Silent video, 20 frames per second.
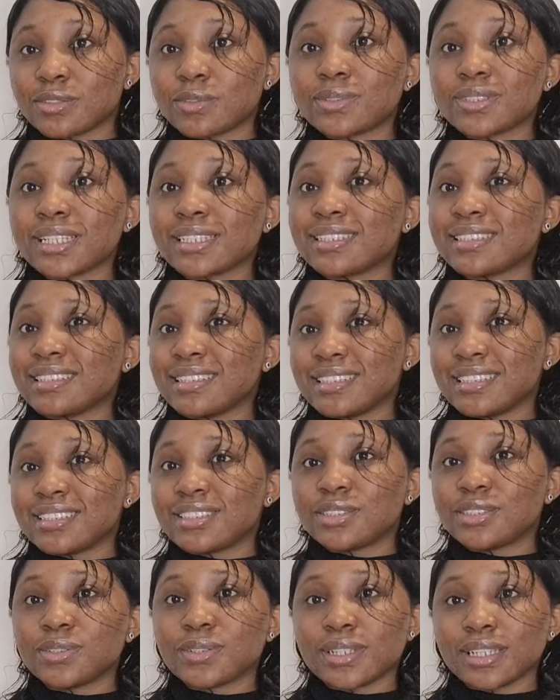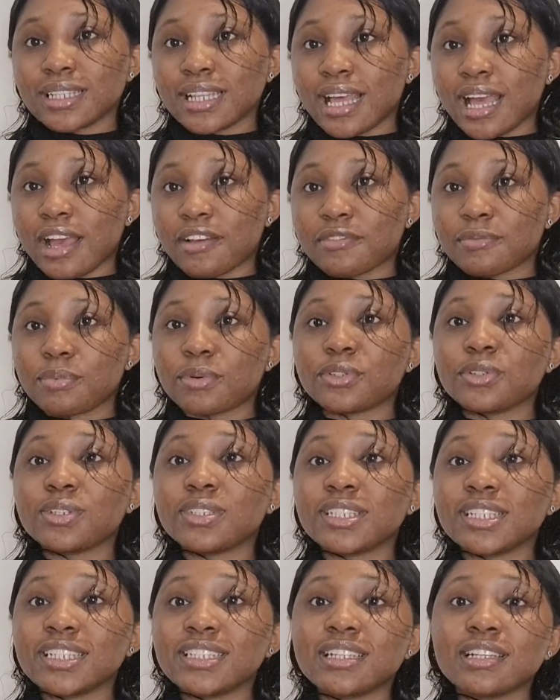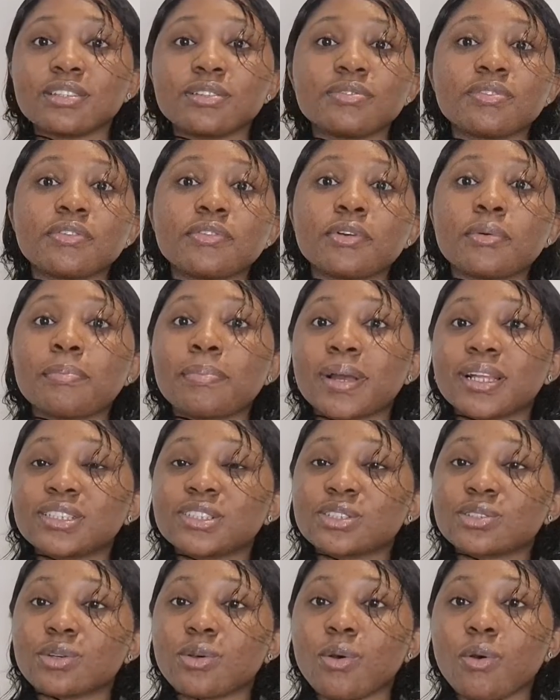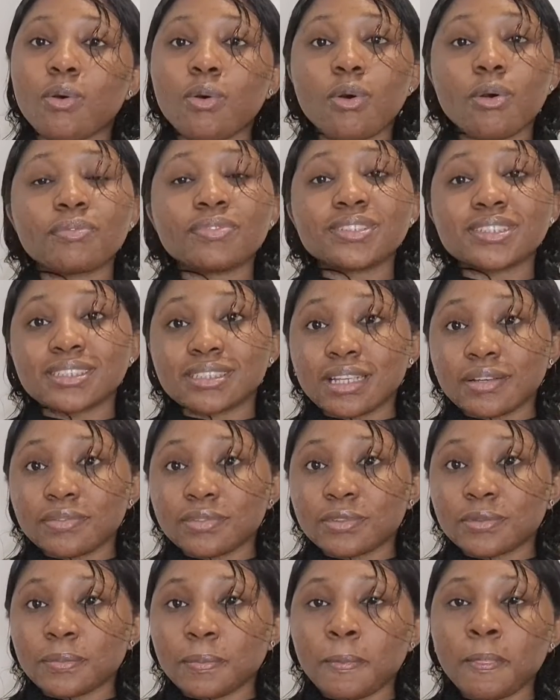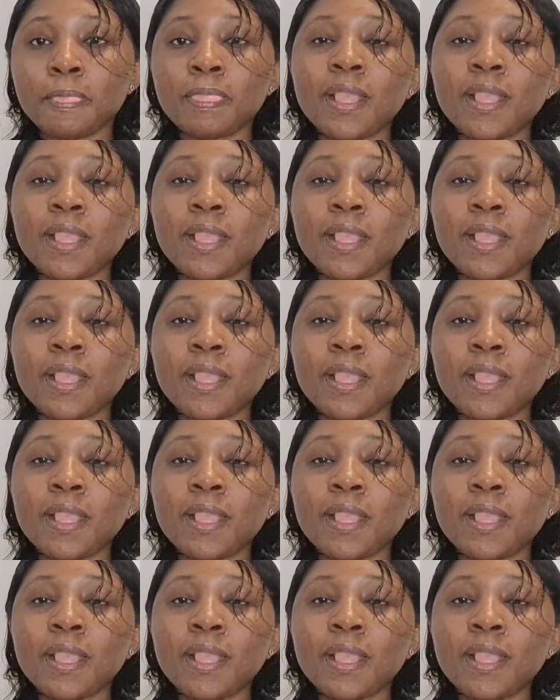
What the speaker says: Those are the least you can have, but you need an overall band score of 7.